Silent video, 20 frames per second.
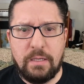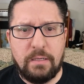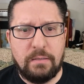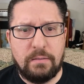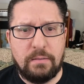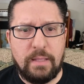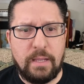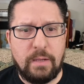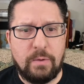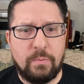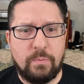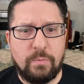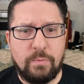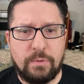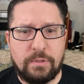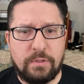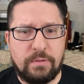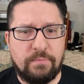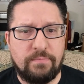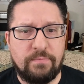Like, what
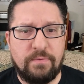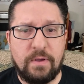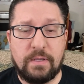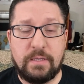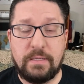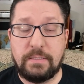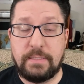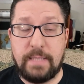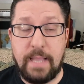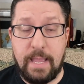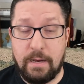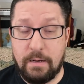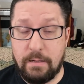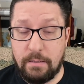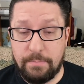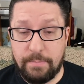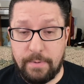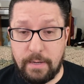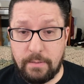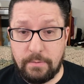the fuck is that all
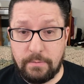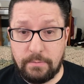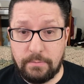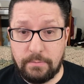about?